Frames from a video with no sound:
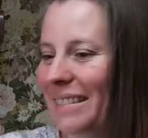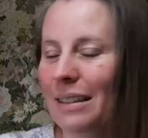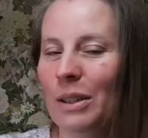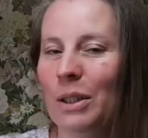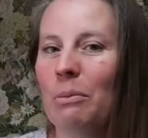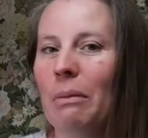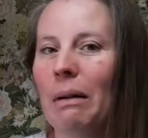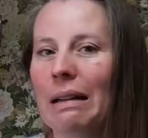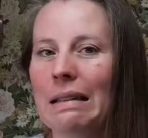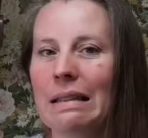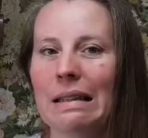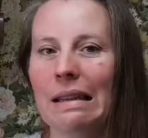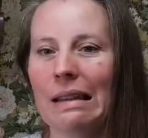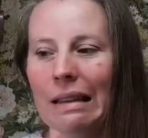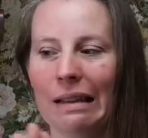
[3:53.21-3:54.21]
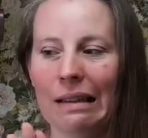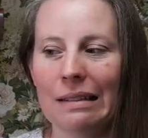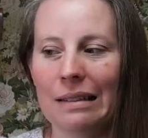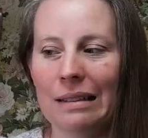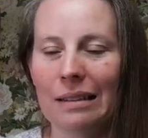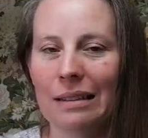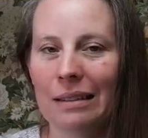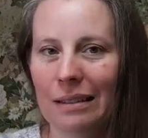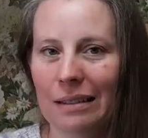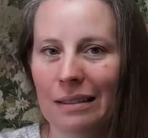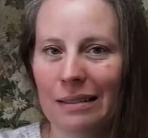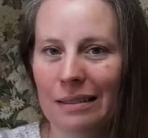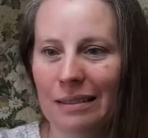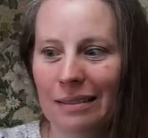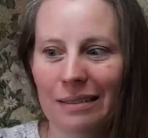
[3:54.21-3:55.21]
You might see that
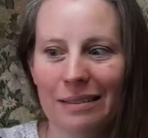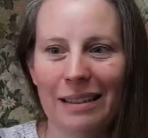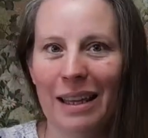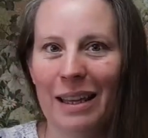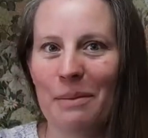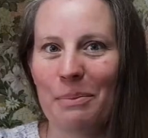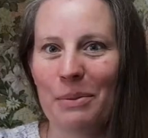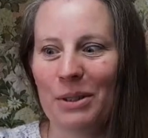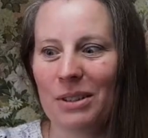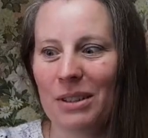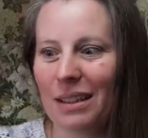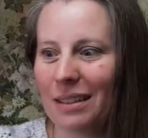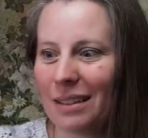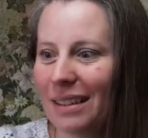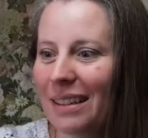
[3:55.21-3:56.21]
in another project.